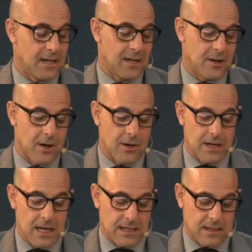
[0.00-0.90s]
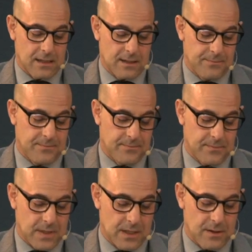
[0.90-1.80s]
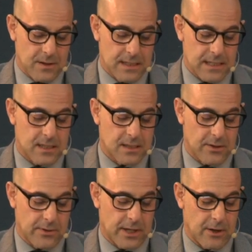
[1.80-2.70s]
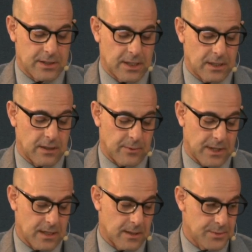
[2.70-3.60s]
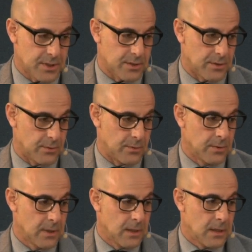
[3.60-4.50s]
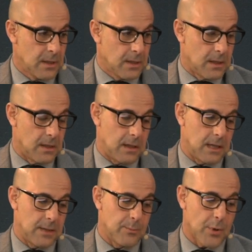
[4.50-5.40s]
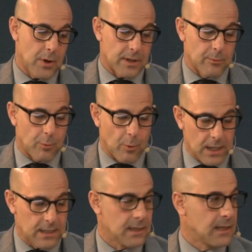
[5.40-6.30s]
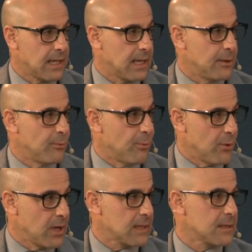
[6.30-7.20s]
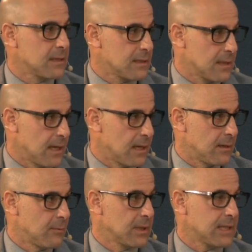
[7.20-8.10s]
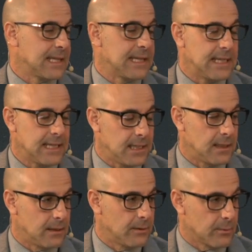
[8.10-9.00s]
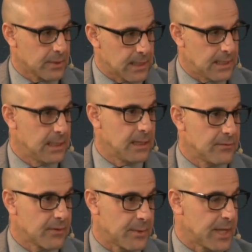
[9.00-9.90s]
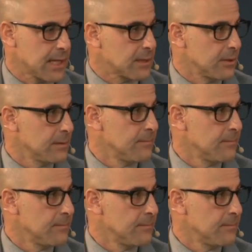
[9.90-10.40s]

uh, are not um, necessarily articulate when it comes to uh, imparting what they want to say, what they need, or what they need from an actor.